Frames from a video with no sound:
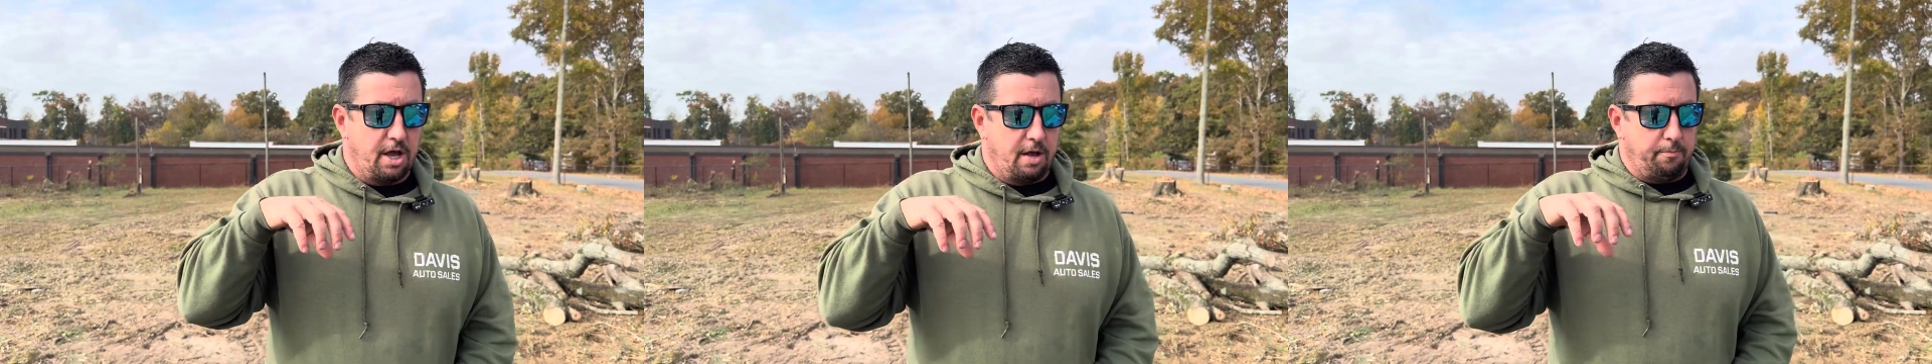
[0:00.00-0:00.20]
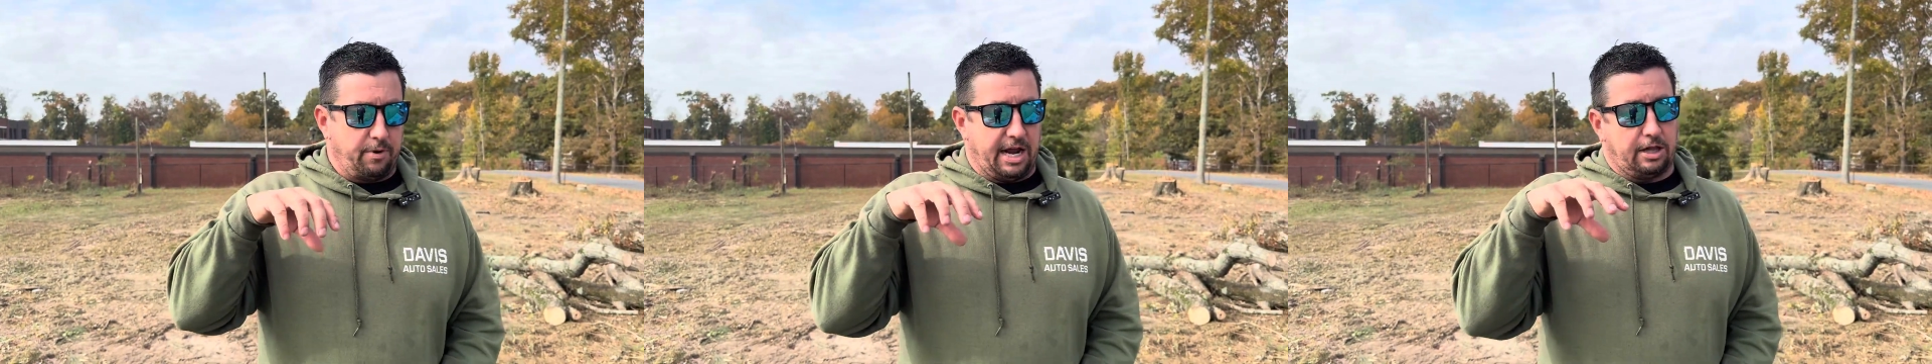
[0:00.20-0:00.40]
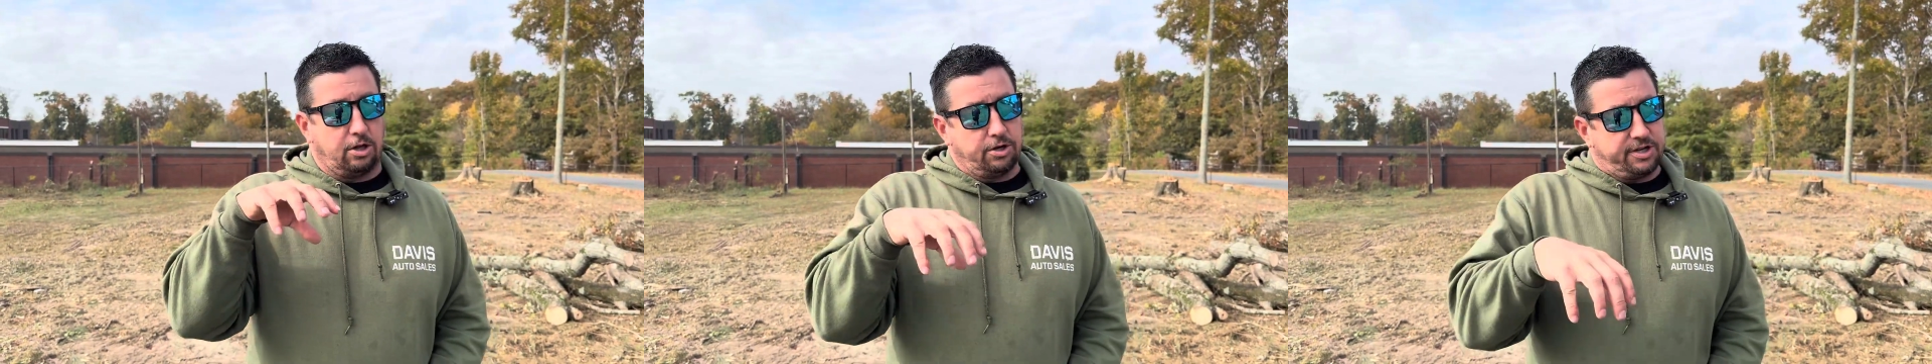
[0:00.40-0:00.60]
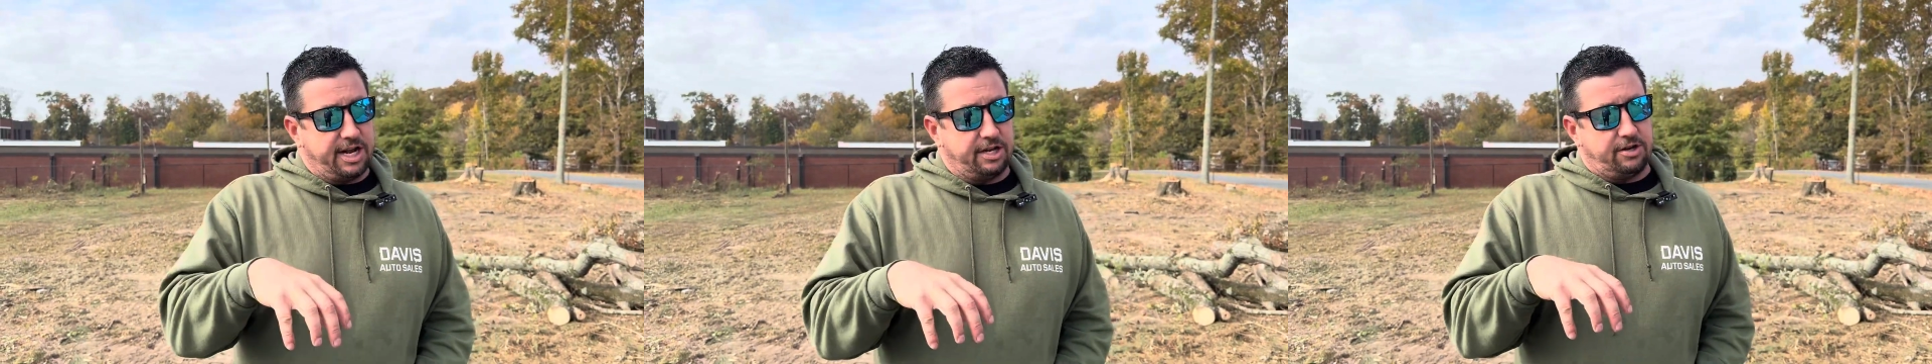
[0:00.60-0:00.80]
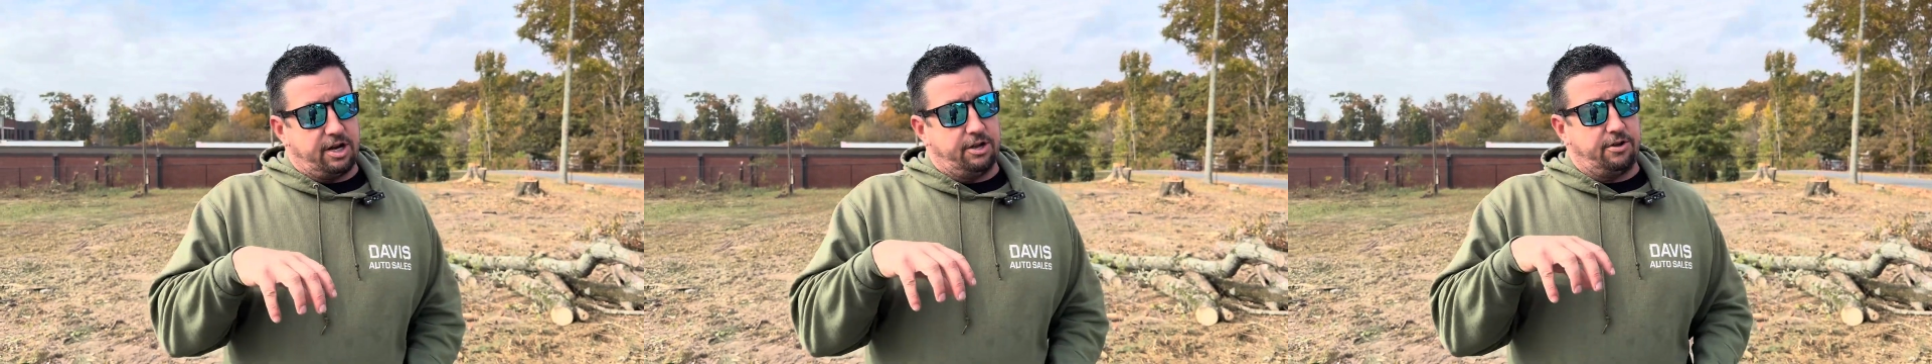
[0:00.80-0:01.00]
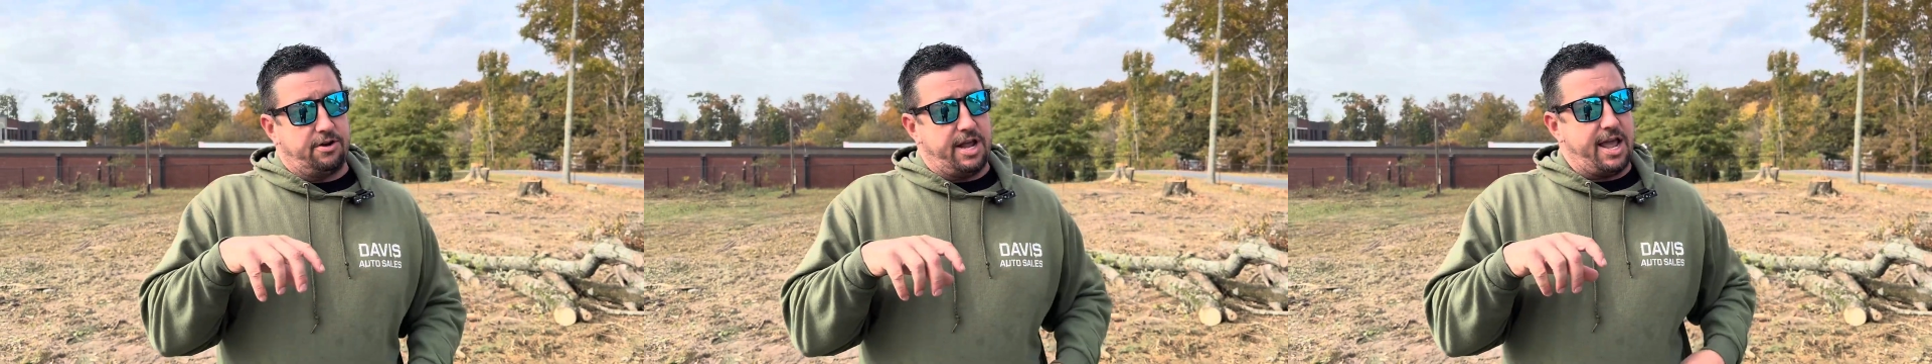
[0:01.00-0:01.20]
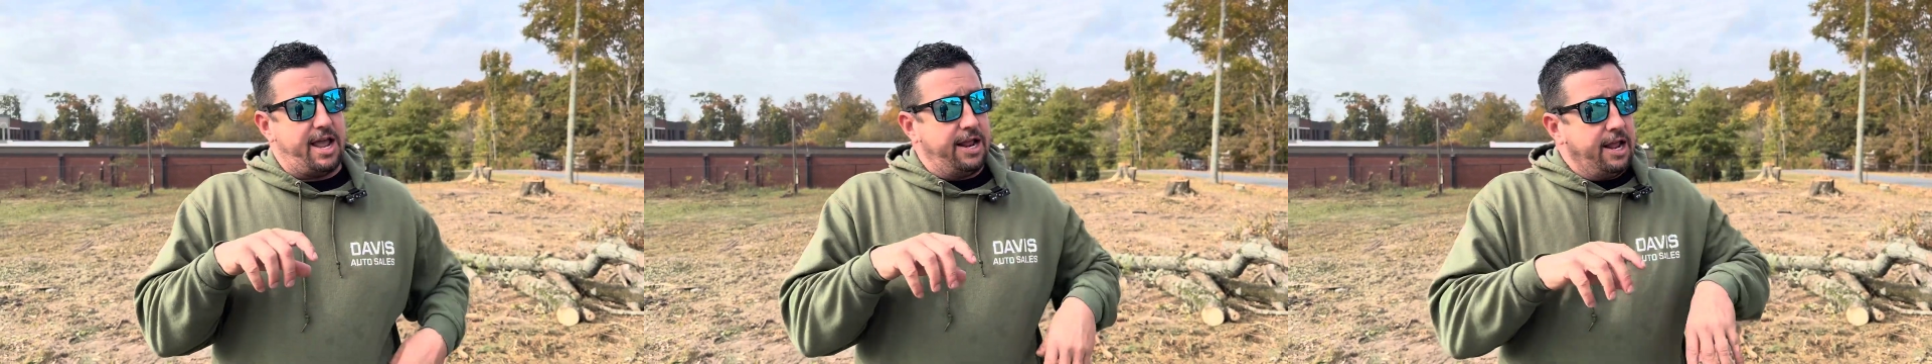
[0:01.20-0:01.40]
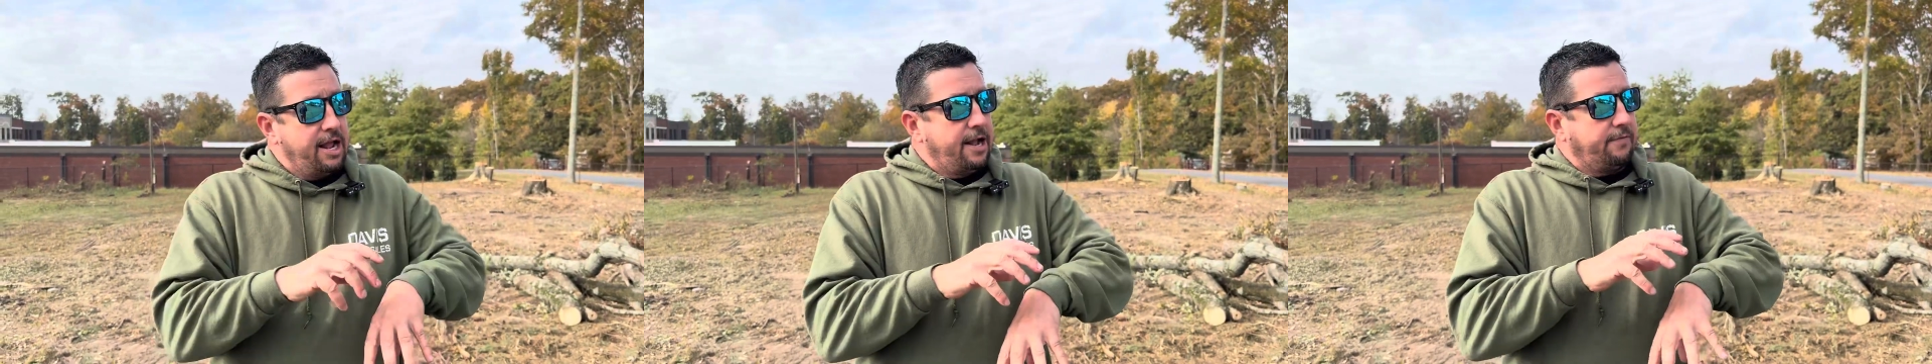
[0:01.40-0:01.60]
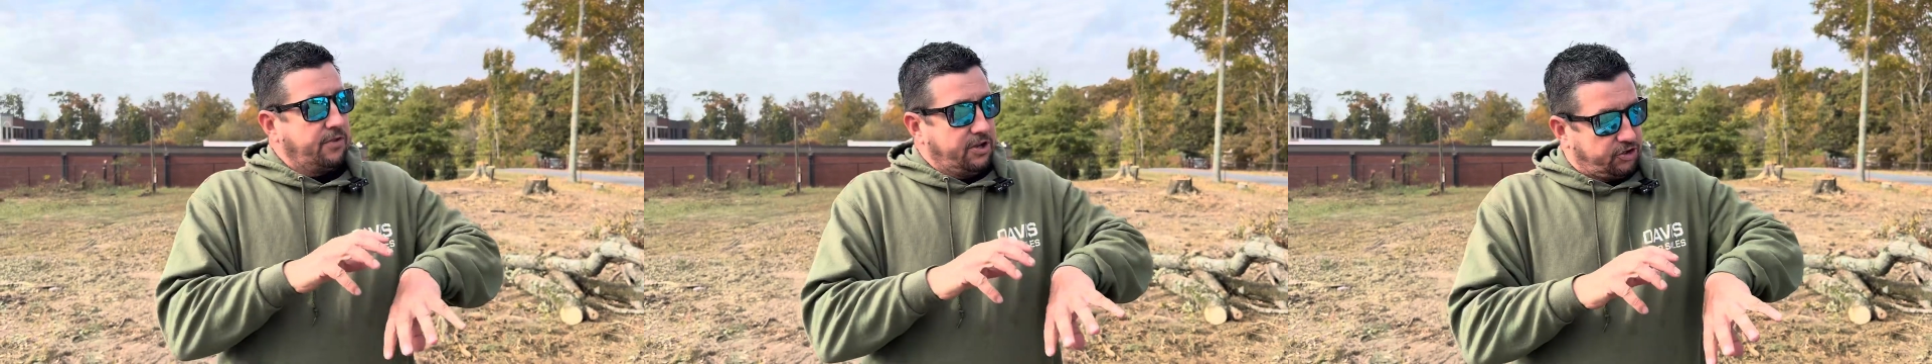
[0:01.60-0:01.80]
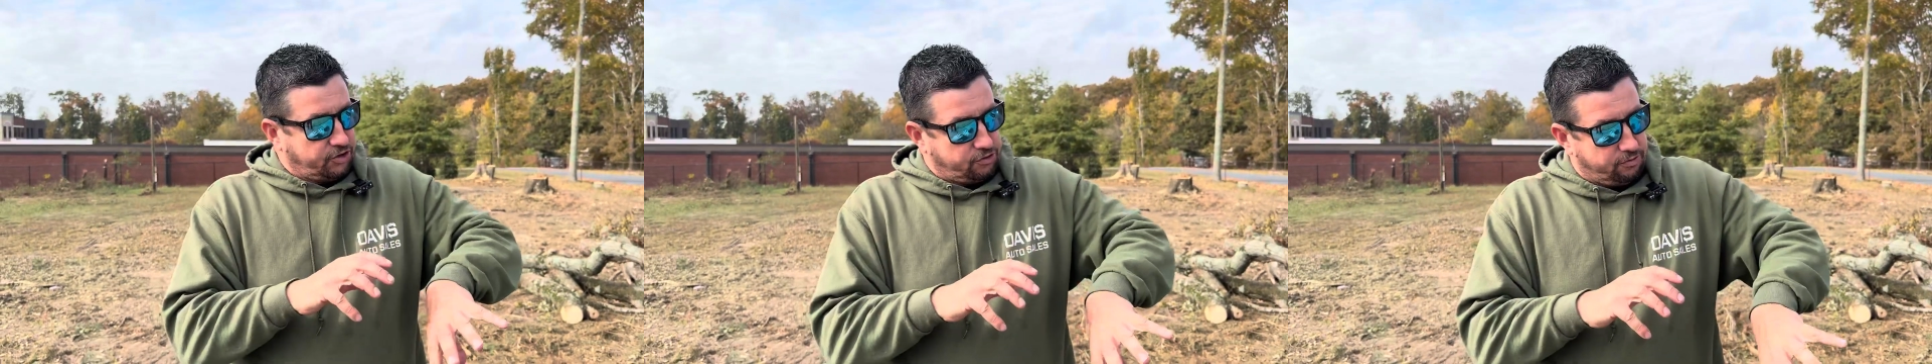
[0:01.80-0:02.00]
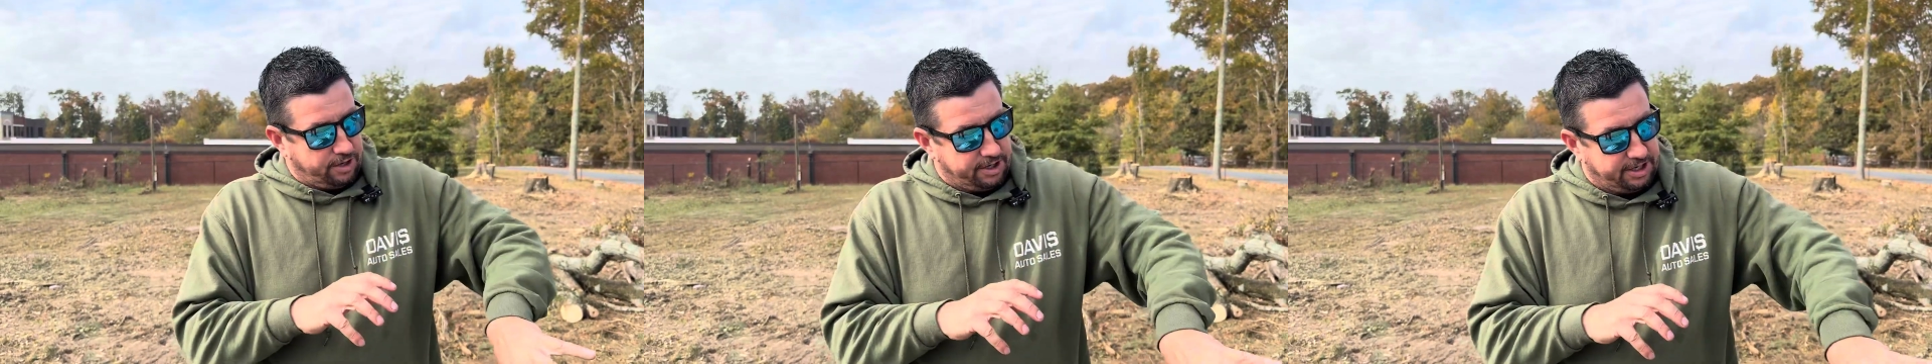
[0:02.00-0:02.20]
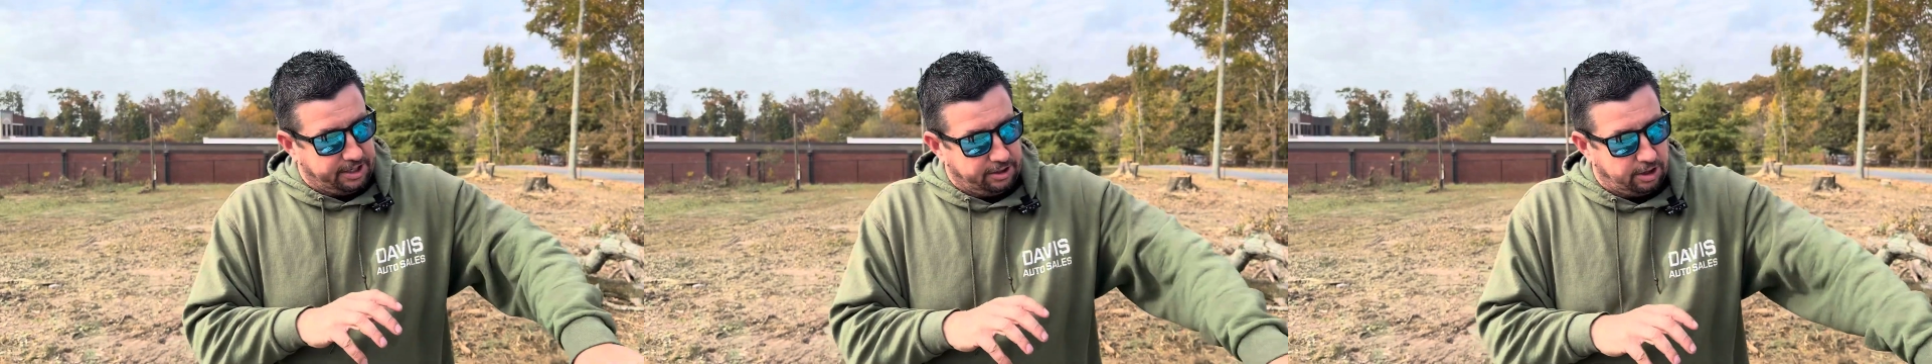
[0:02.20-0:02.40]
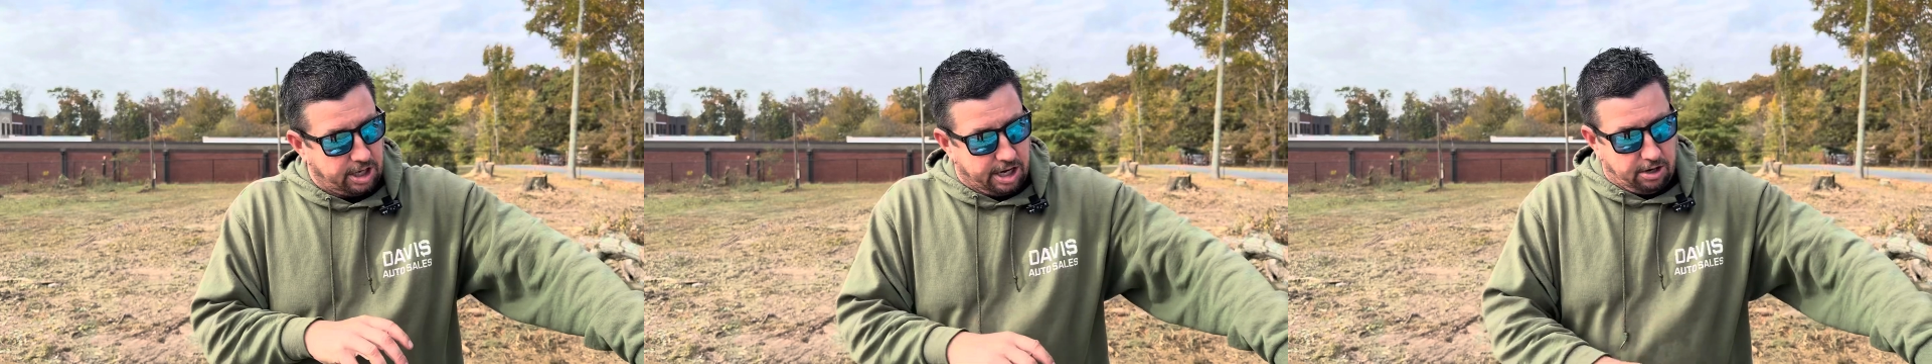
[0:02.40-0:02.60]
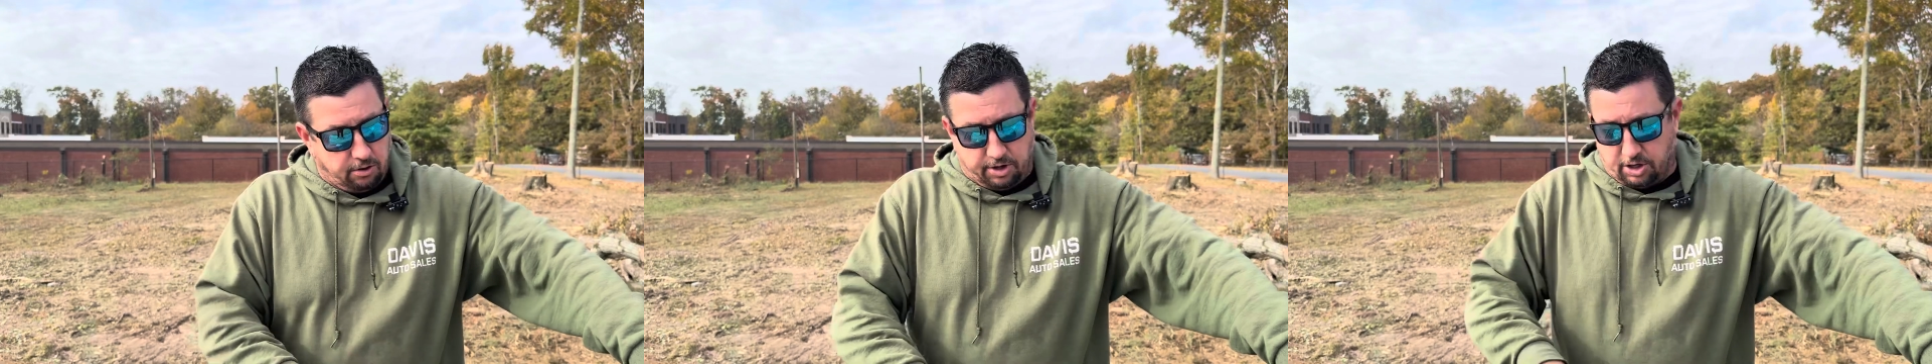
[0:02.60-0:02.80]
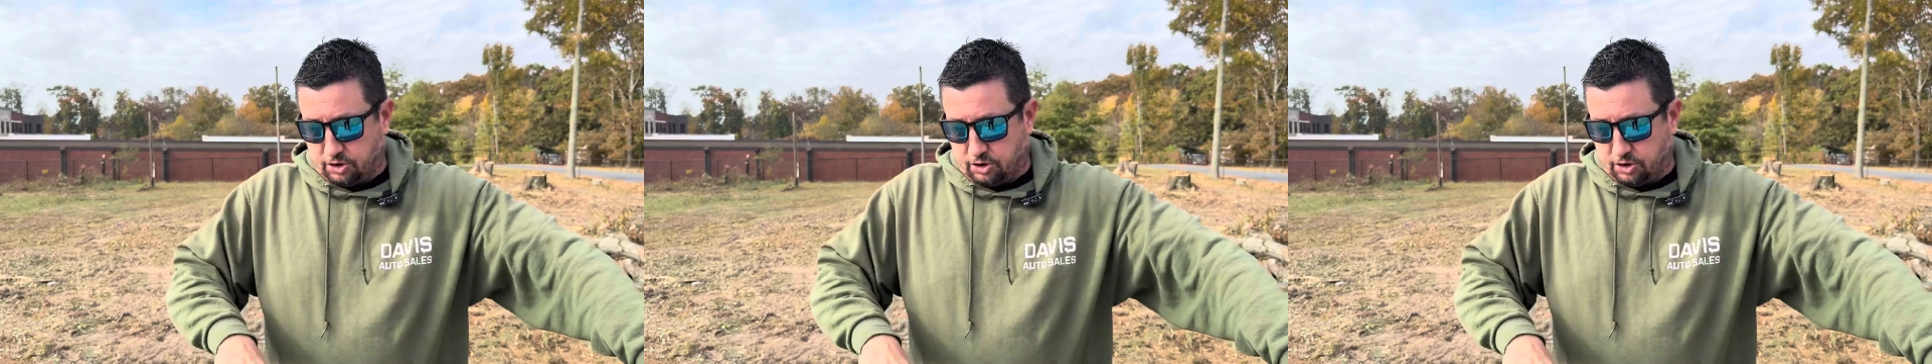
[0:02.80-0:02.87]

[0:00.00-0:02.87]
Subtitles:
But I looked at it the other day, it's trending low and